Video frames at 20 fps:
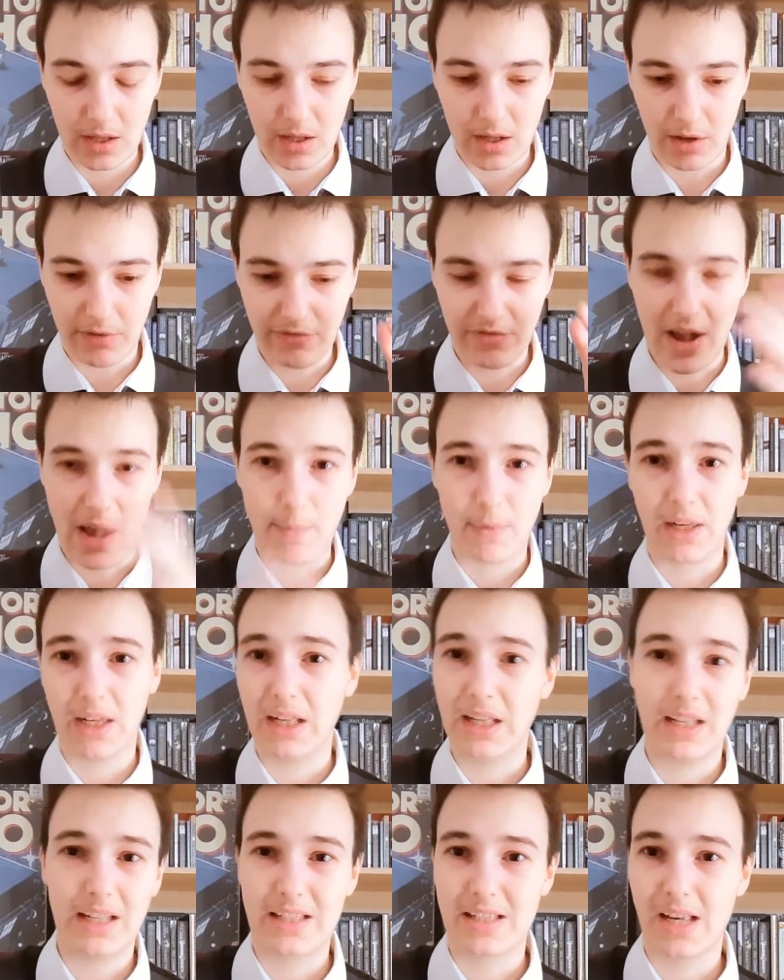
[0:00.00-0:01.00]
her
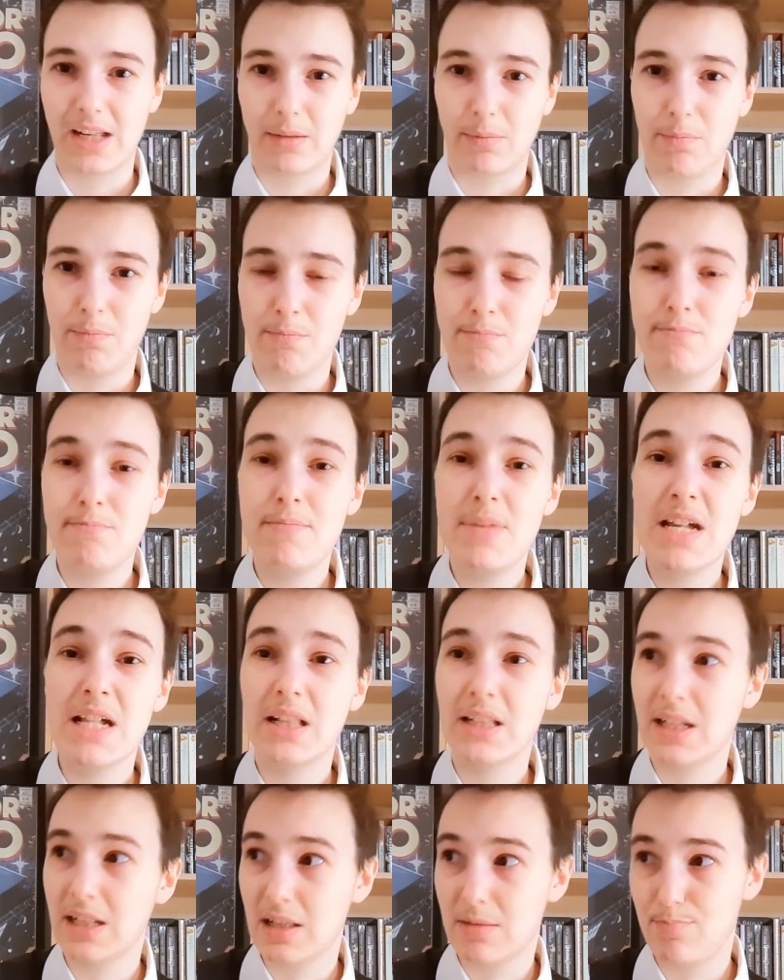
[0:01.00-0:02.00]
family is like
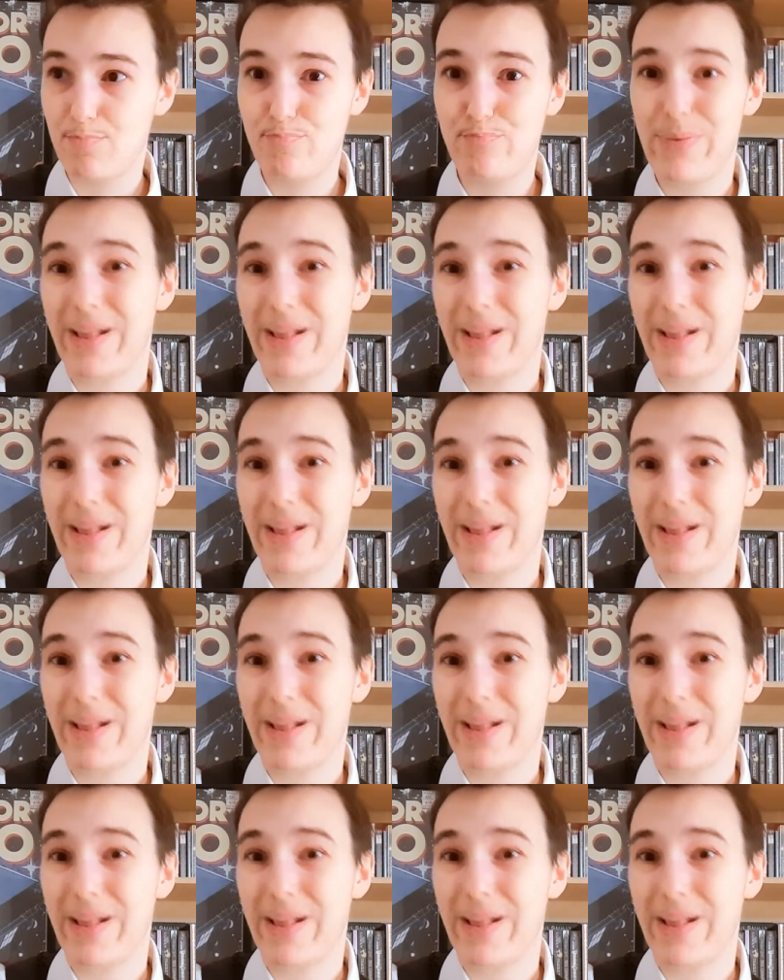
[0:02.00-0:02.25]
millions,